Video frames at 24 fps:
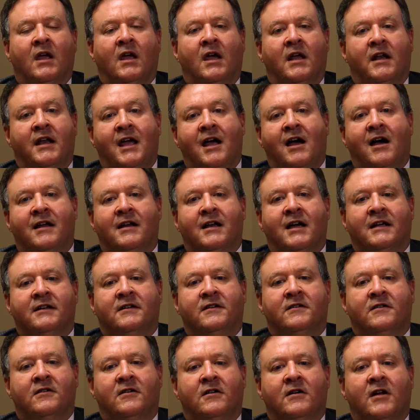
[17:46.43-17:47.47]
And now I'd like
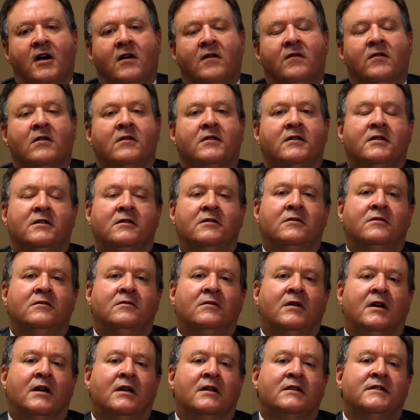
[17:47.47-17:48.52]
to turn over
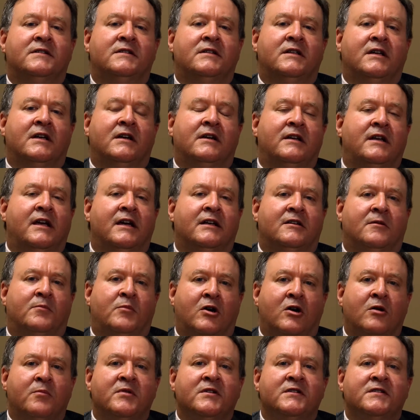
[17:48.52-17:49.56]
to see a Connect to
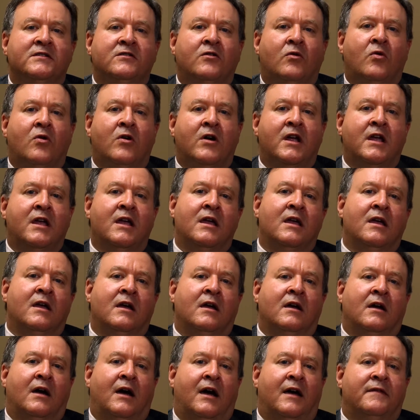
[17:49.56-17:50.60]
Purpose story.
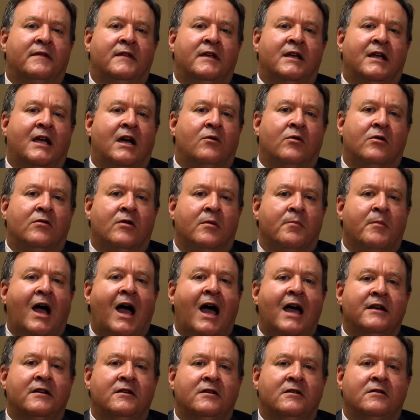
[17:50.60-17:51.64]
I think I would
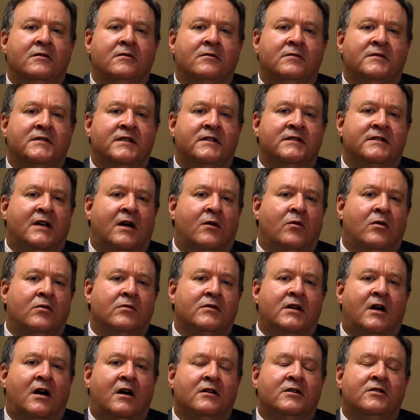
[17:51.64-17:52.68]
remind you, since I won't
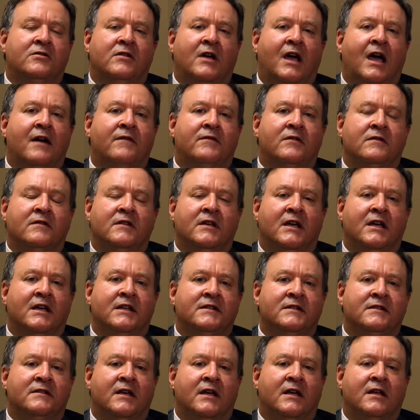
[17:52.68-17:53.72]
talk to you after
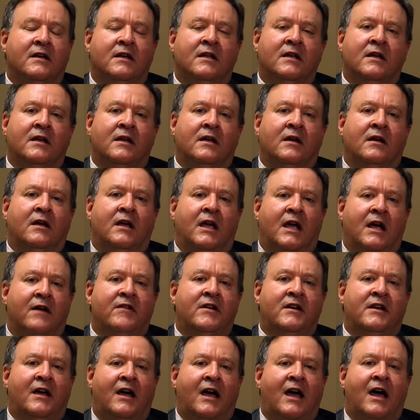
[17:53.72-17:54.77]
this, that
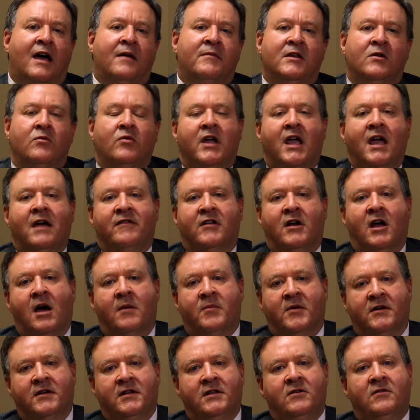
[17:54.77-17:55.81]
every time that we have an
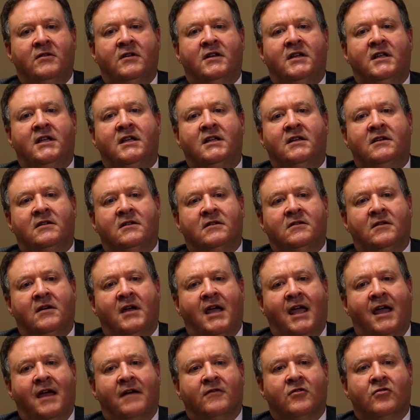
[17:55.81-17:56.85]
opportunity to
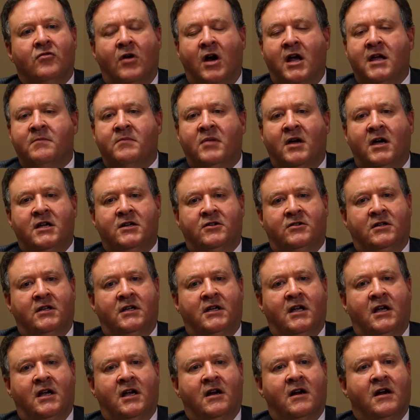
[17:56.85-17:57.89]
have great patient
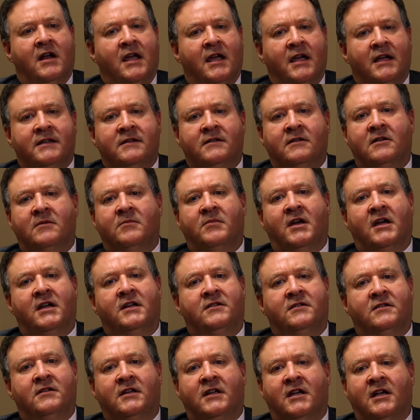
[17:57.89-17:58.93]
care, excellent
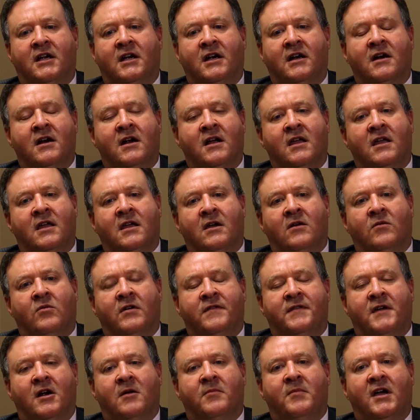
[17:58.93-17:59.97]
patient care
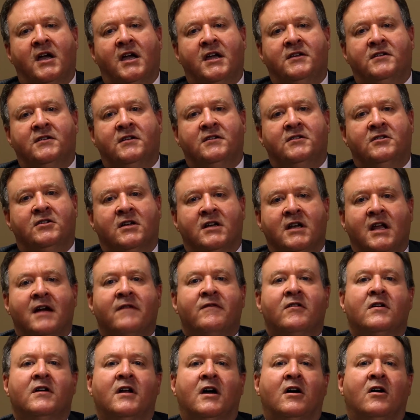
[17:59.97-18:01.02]
with our patients, you
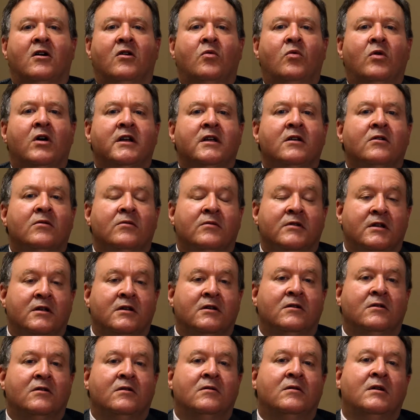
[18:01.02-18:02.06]
never know what it'll
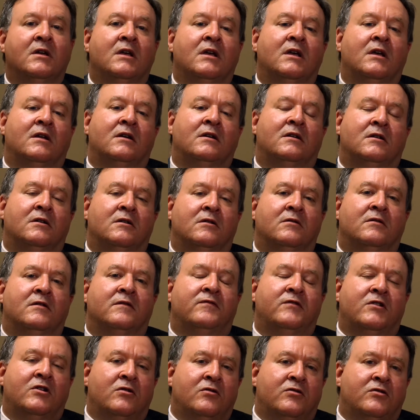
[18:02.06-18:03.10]
do to the
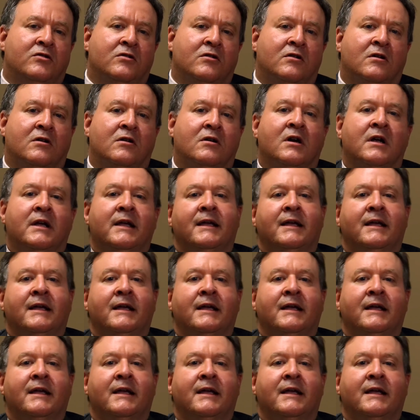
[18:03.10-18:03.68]
future